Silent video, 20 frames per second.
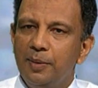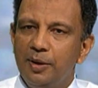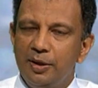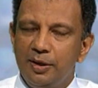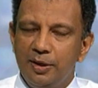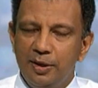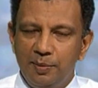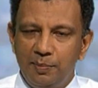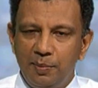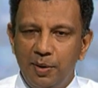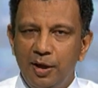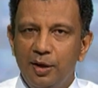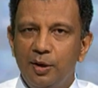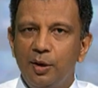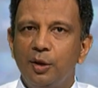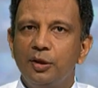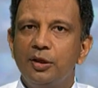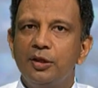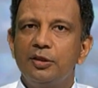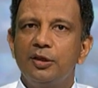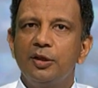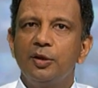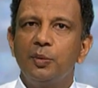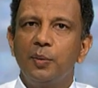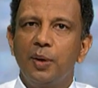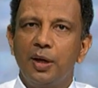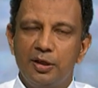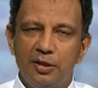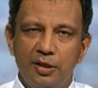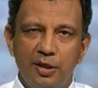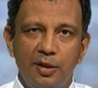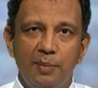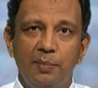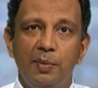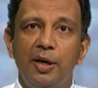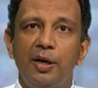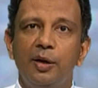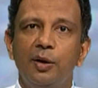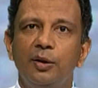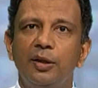depending on the situation,
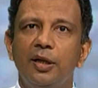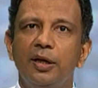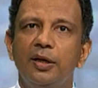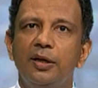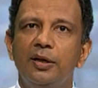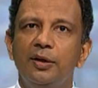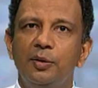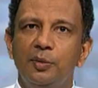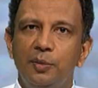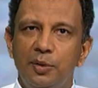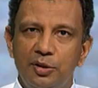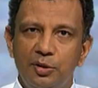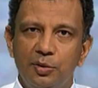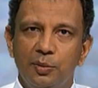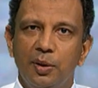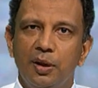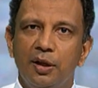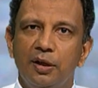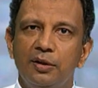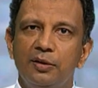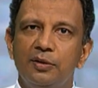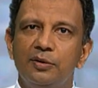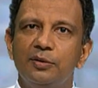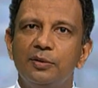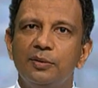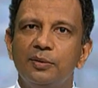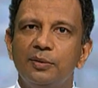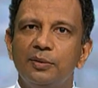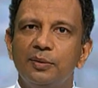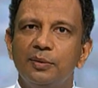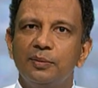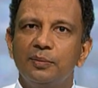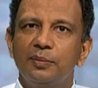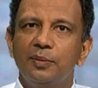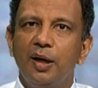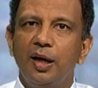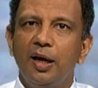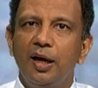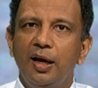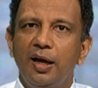depending on the individual, so
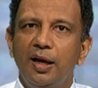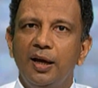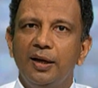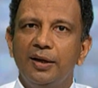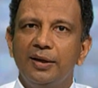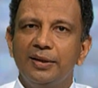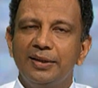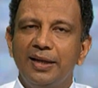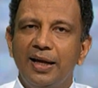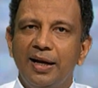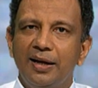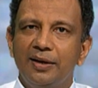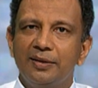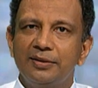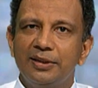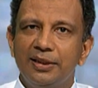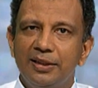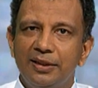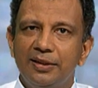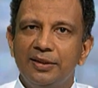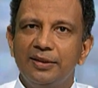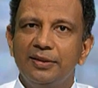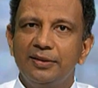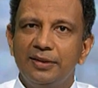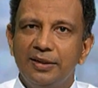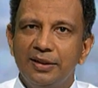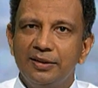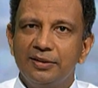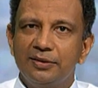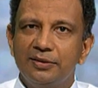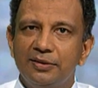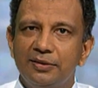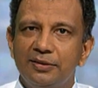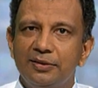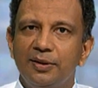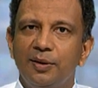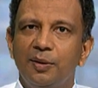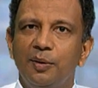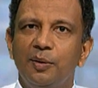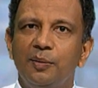there are certain
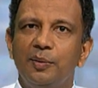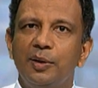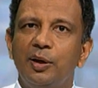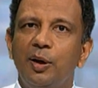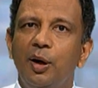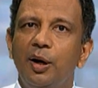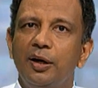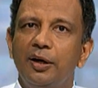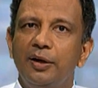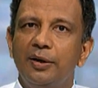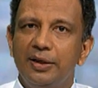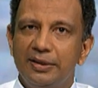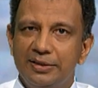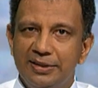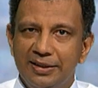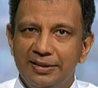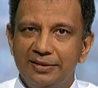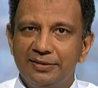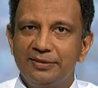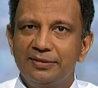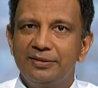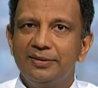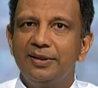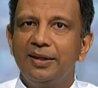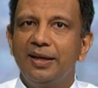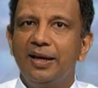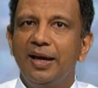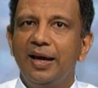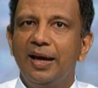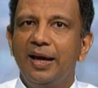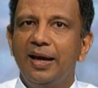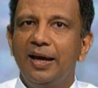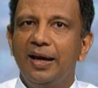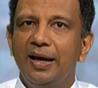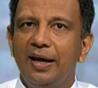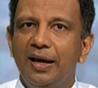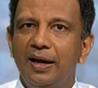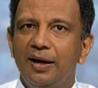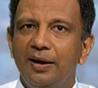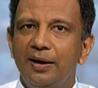things, or we call dressings,
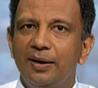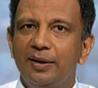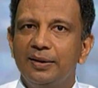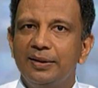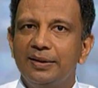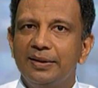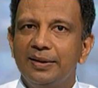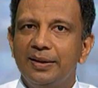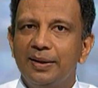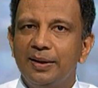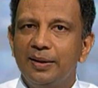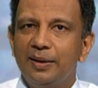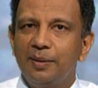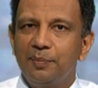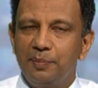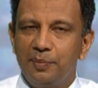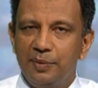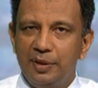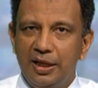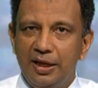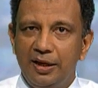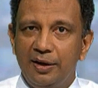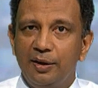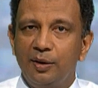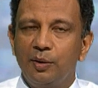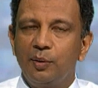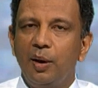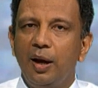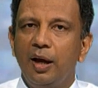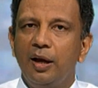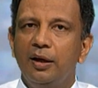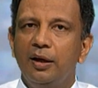they require.